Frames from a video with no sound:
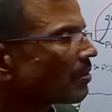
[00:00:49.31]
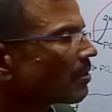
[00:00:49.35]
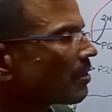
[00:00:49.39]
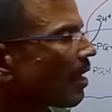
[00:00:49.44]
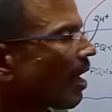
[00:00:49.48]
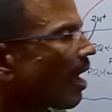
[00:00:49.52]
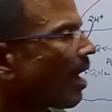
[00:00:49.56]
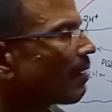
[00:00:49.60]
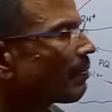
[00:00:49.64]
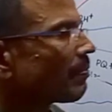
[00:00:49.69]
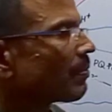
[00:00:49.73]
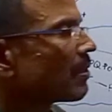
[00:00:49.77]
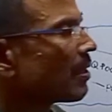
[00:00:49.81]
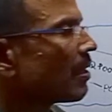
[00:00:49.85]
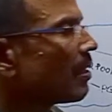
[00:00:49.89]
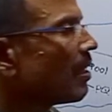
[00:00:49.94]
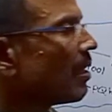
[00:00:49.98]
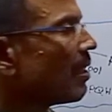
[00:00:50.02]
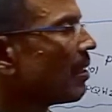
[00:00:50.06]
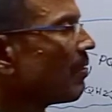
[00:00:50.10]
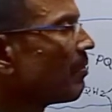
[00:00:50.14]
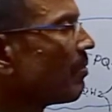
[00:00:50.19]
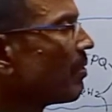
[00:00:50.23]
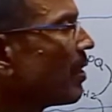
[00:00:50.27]
after
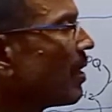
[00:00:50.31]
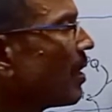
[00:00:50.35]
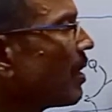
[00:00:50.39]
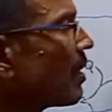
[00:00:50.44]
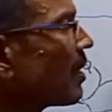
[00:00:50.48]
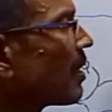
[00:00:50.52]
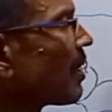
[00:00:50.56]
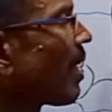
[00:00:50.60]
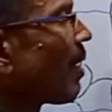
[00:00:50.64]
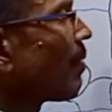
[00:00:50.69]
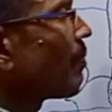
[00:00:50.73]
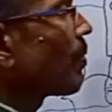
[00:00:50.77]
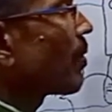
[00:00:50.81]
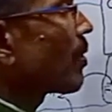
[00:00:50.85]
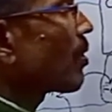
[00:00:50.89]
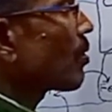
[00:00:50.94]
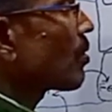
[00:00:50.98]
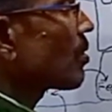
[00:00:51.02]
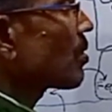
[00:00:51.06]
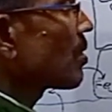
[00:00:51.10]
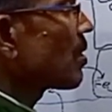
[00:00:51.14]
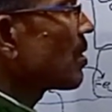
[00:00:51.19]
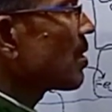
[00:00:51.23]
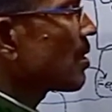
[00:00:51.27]
leaving the
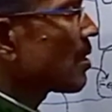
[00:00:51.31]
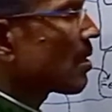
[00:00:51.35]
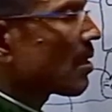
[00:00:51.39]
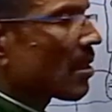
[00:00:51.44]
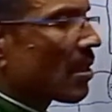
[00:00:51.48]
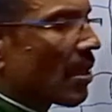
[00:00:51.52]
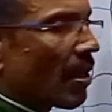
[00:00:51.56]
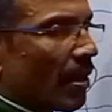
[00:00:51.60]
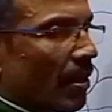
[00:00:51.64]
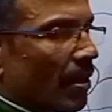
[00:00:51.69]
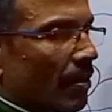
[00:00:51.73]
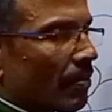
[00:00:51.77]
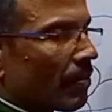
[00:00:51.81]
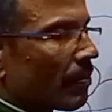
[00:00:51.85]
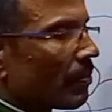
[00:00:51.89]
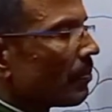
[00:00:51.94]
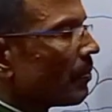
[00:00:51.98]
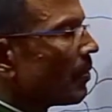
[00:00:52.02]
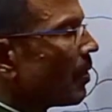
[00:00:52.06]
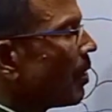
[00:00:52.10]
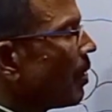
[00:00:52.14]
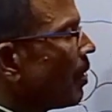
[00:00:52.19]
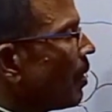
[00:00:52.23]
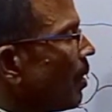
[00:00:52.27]
photosystem,
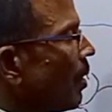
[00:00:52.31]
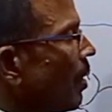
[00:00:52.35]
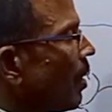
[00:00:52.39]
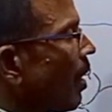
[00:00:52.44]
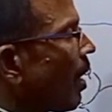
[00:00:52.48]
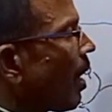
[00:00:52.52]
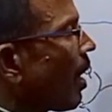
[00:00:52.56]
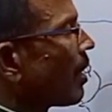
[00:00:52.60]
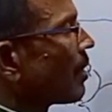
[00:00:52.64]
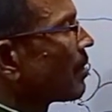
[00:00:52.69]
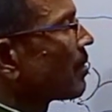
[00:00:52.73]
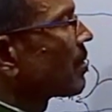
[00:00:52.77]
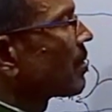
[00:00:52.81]
are